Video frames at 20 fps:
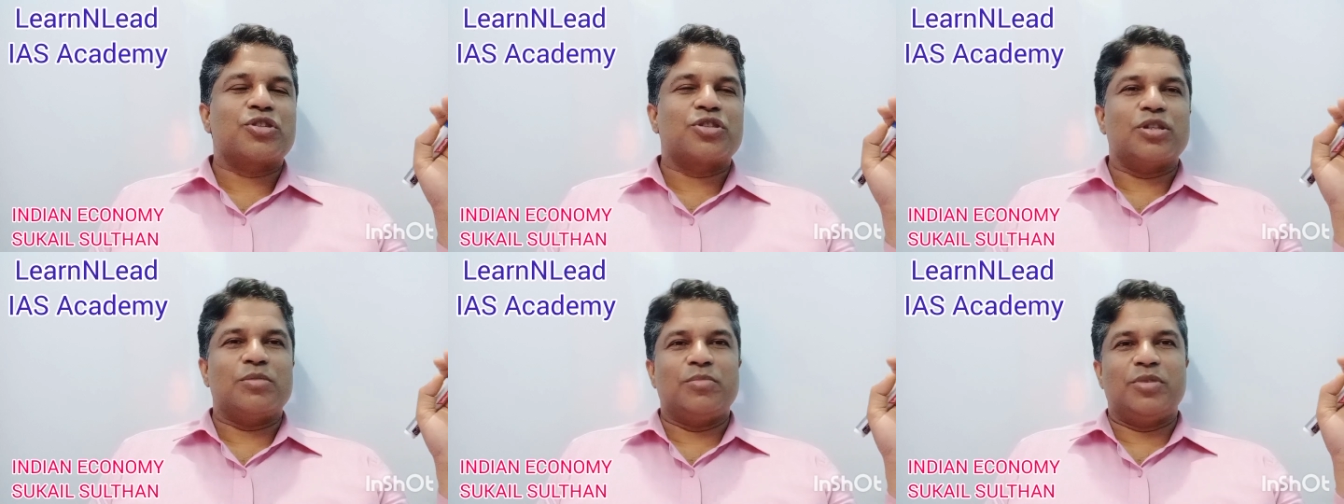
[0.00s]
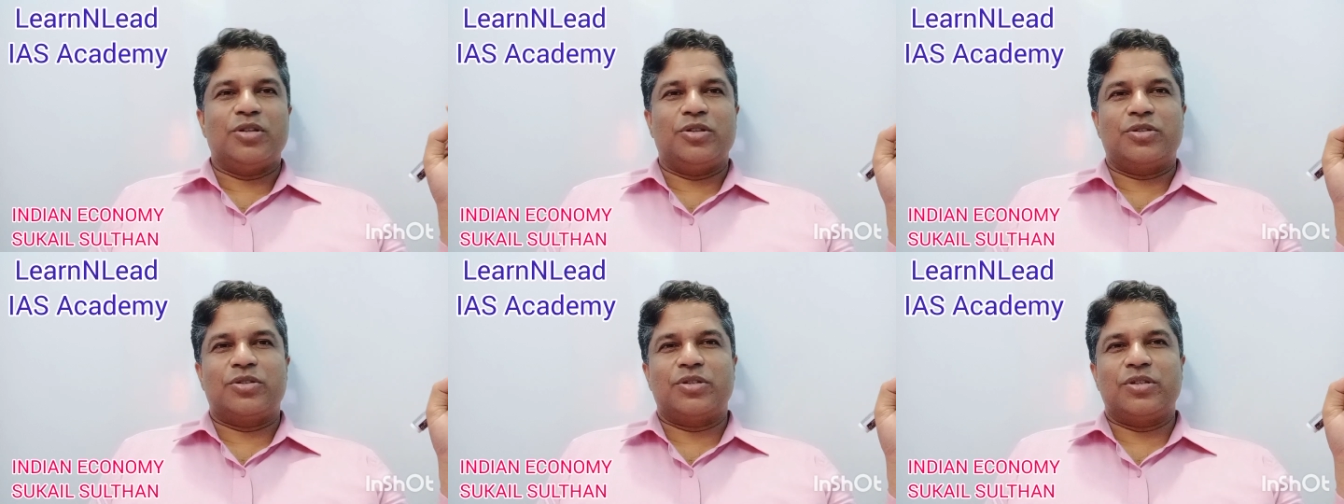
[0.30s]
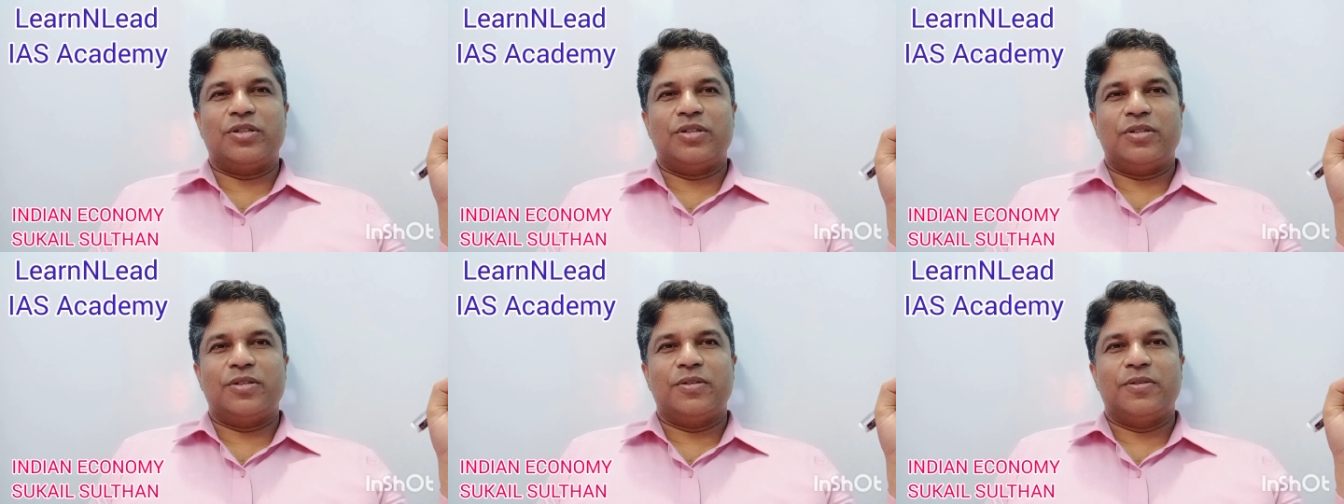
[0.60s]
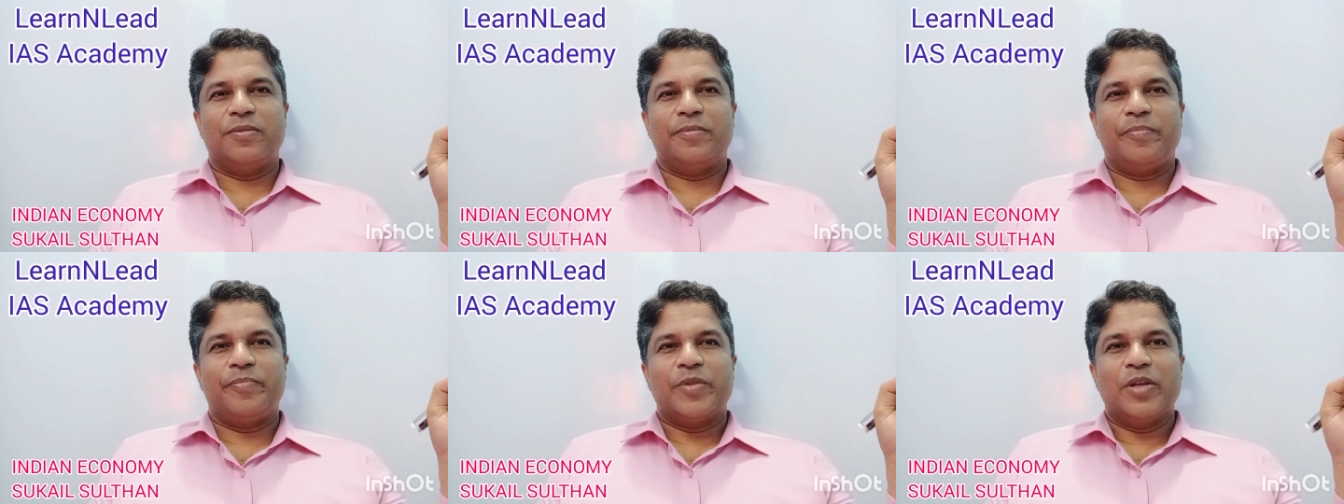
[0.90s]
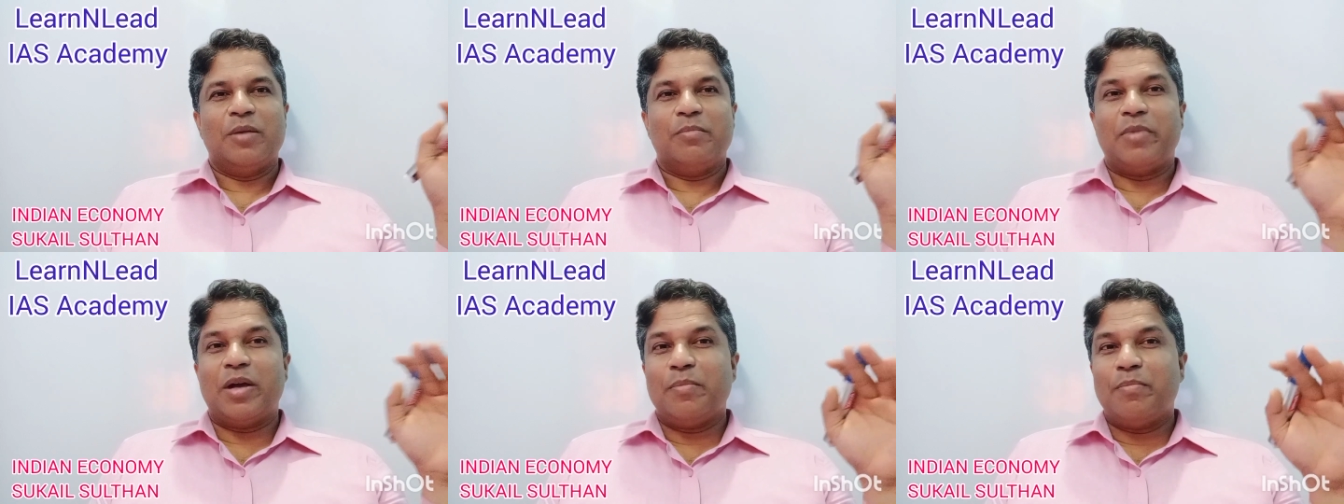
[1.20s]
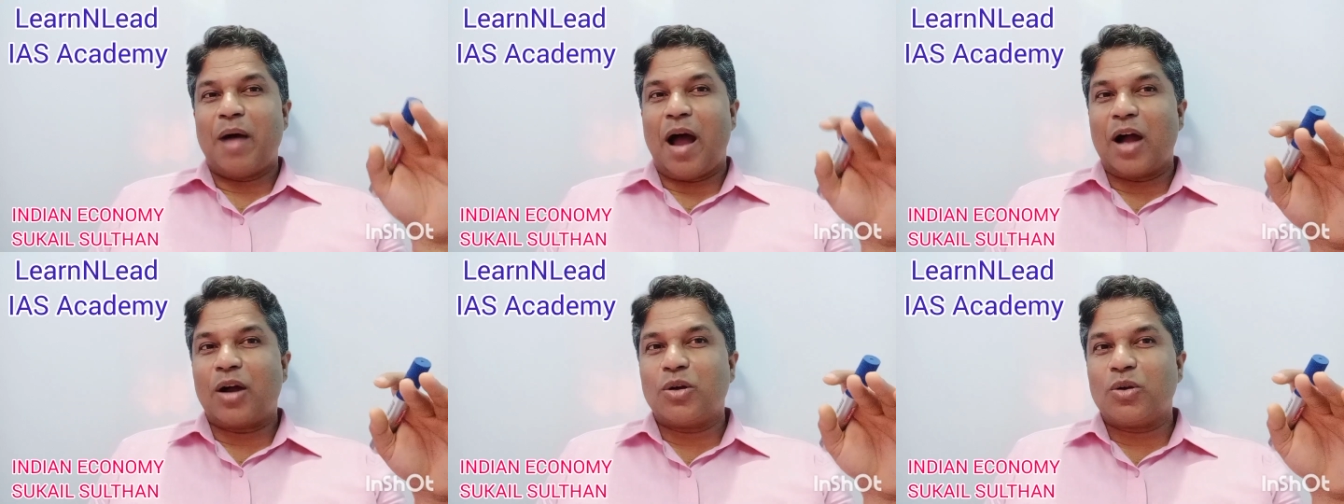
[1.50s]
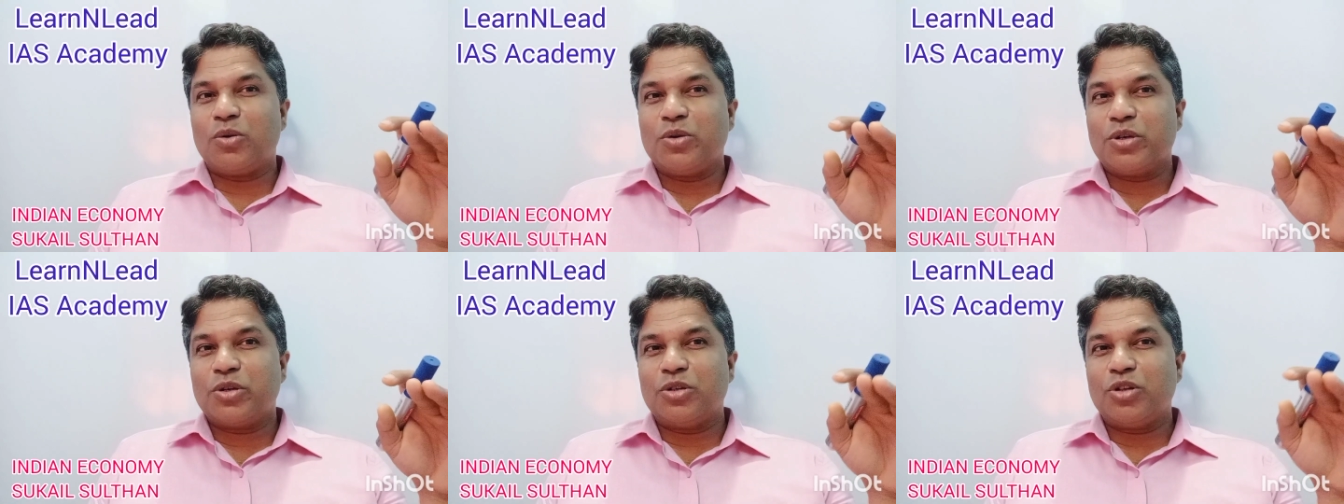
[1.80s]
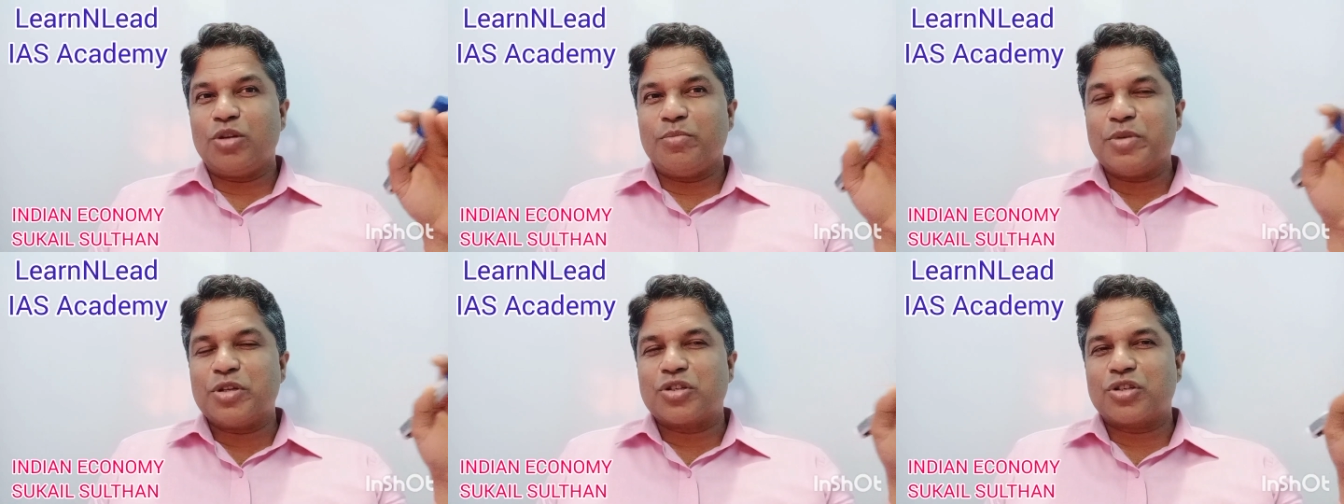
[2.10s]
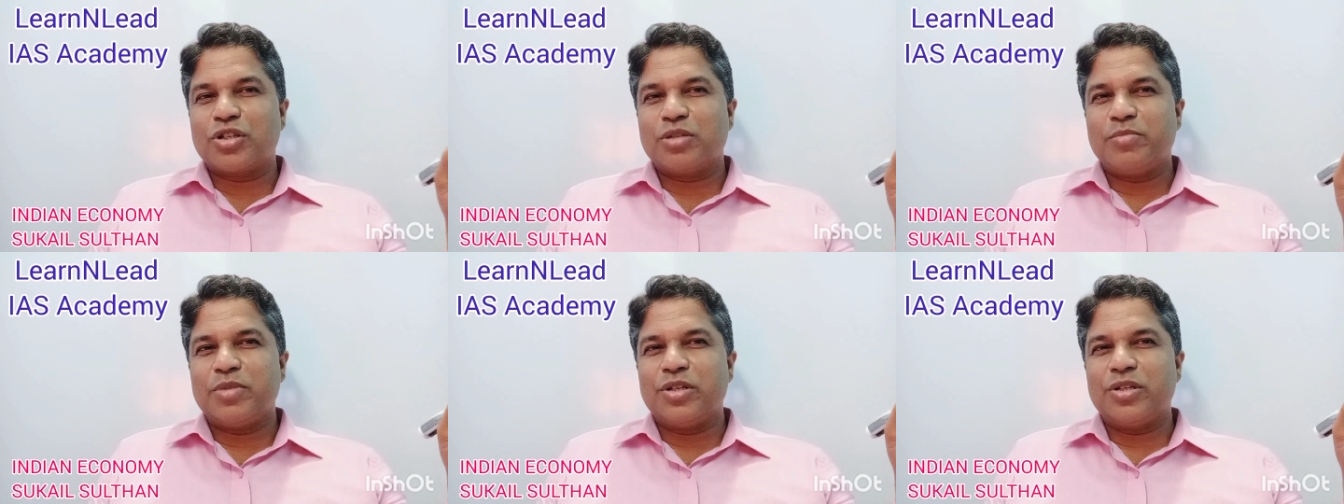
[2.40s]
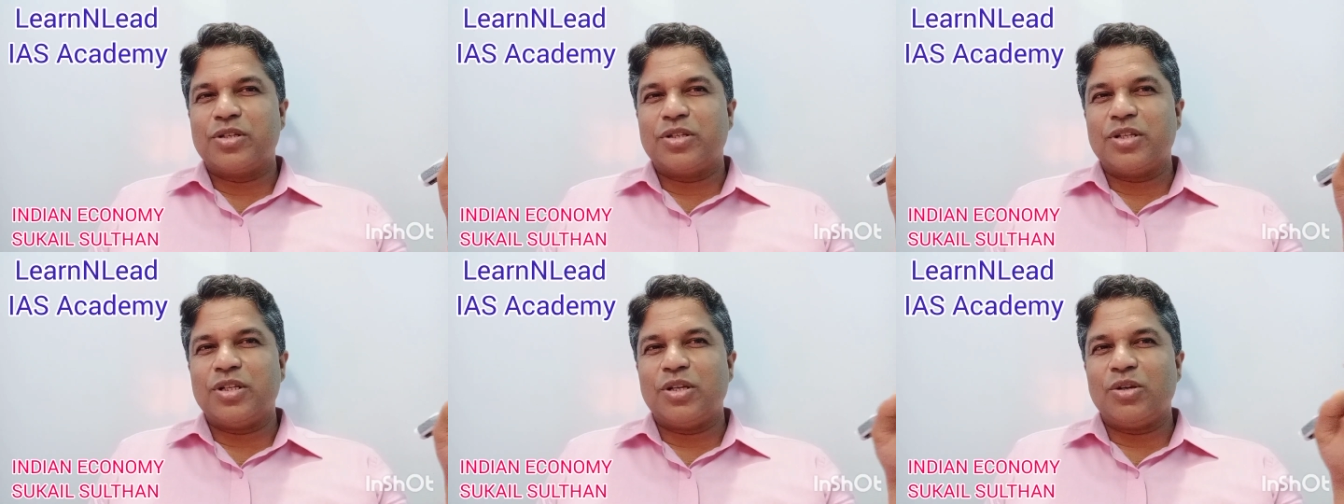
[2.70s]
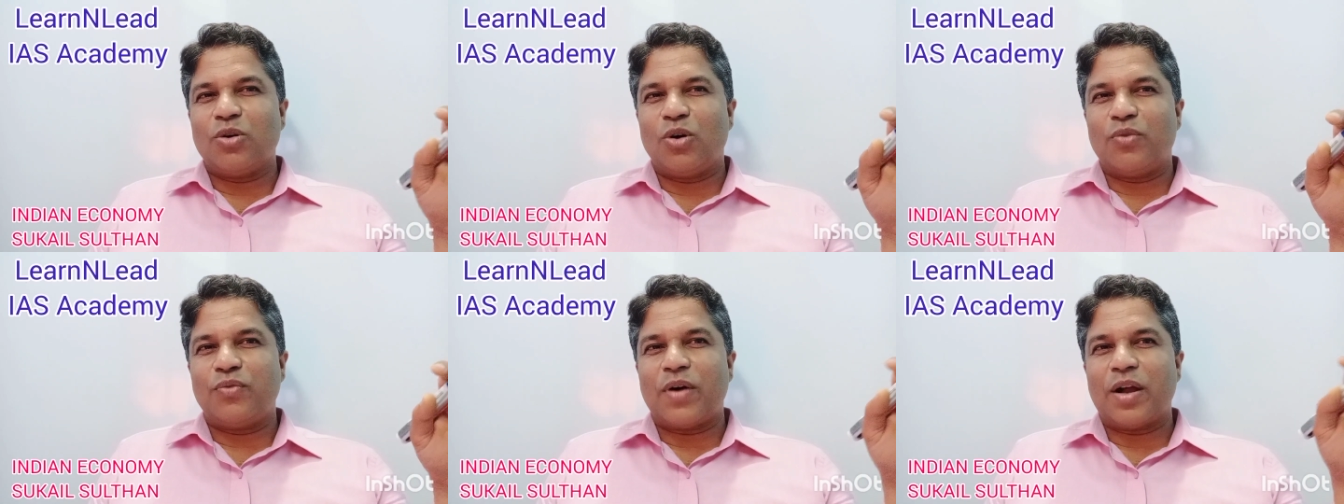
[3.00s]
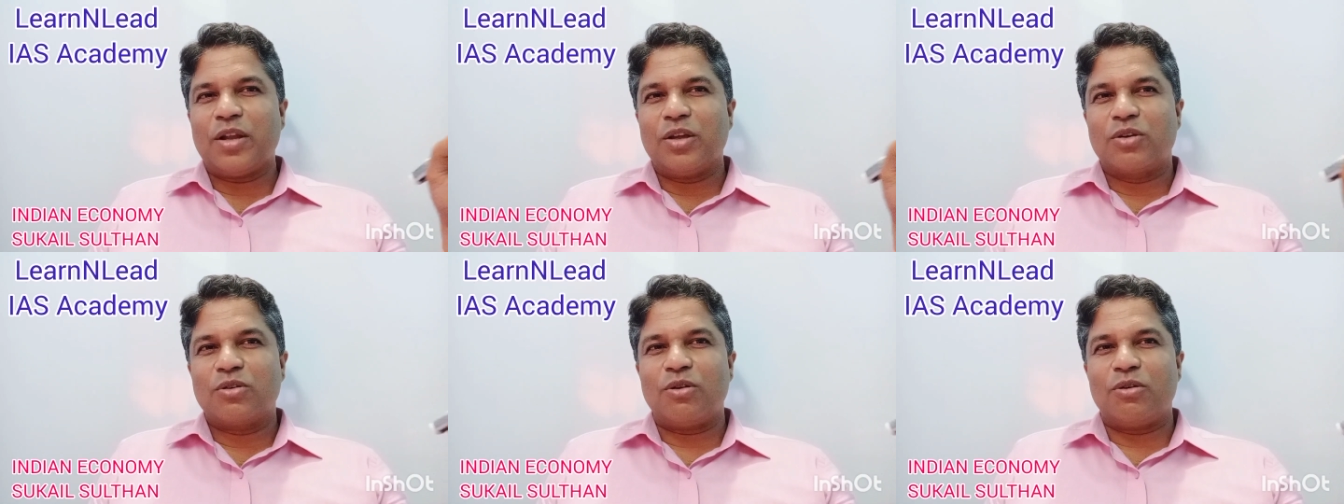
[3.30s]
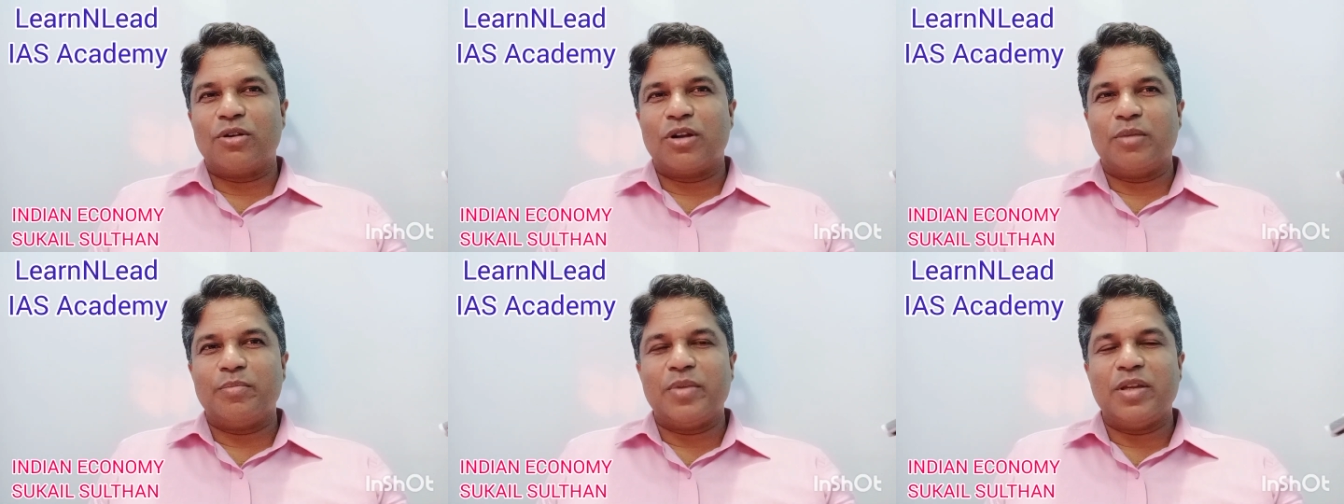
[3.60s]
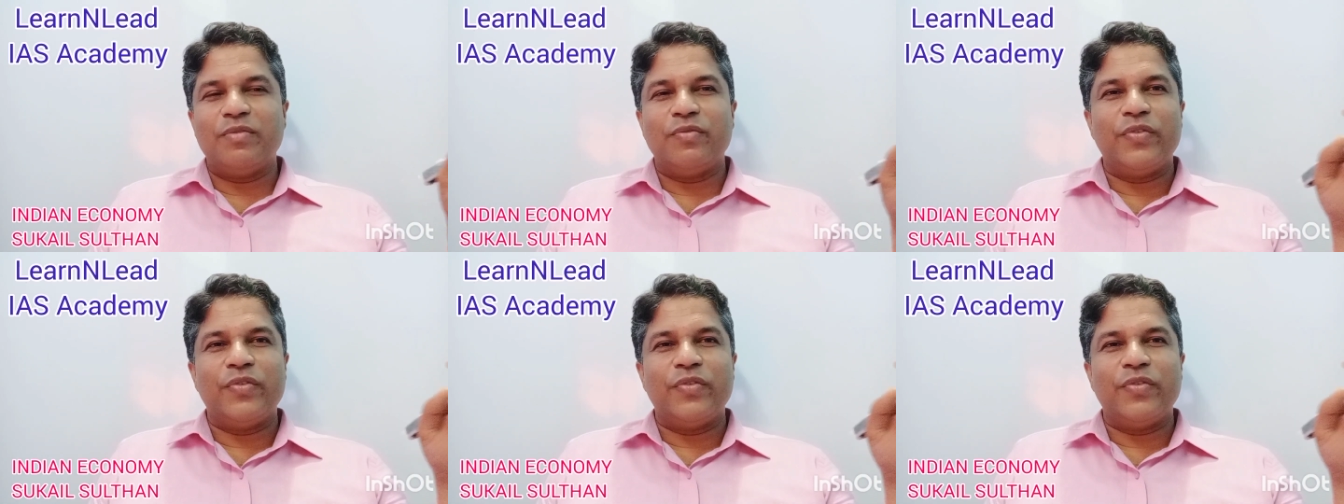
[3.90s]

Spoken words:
stability. By macroeconomic stability of an economy,